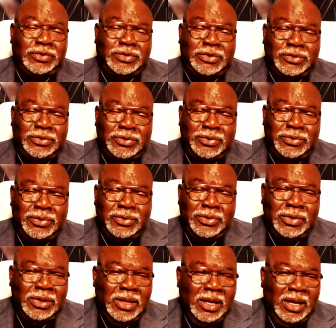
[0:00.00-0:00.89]
to
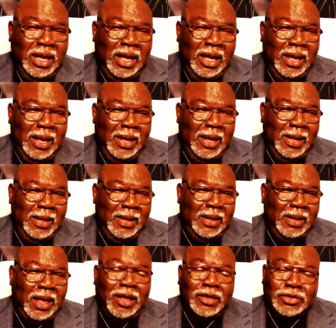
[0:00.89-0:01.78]

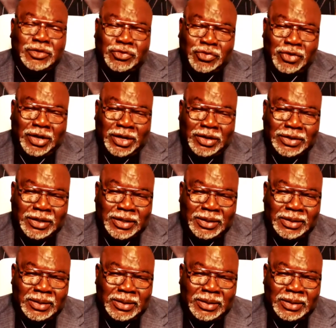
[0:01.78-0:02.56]
Australia